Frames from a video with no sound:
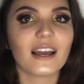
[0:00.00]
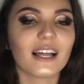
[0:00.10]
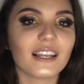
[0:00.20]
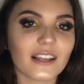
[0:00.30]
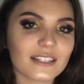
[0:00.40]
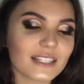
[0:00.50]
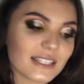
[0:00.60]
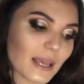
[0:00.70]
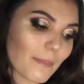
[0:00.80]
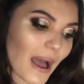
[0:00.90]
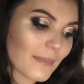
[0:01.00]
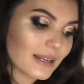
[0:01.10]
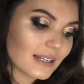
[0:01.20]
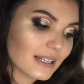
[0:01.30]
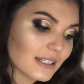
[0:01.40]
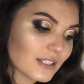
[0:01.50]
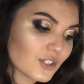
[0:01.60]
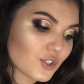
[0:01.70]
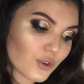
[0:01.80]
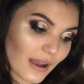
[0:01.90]
London's Pamela
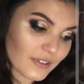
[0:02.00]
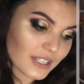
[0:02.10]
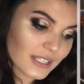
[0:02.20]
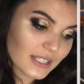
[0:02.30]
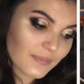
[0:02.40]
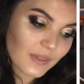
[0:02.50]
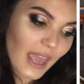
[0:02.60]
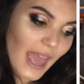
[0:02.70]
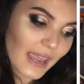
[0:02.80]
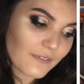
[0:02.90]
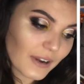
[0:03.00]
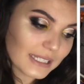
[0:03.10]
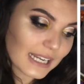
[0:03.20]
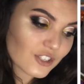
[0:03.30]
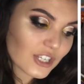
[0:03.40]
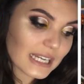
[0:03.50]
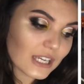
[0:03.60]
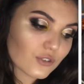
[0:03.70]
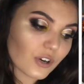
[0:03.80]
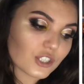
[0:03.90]
Travers, a financially
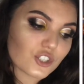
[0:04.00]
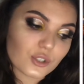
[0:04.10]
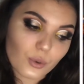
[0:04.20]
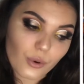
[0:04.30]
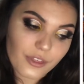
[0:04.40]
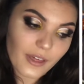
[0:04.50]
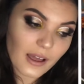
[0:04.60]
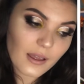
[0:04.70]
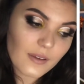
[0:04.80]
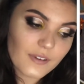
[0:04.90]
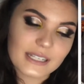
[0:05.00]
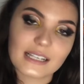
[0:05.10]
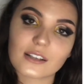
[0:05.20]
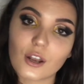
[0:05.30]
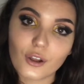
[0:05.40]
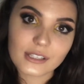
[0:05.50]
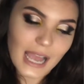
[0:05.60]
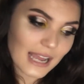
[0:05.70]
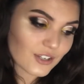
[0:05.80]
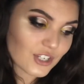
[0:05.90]
crunched author, visits Los
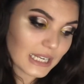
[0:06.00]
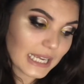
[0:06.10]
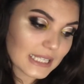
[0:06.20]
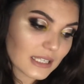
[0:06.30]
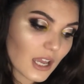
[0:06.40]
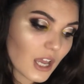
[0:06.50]
Angeles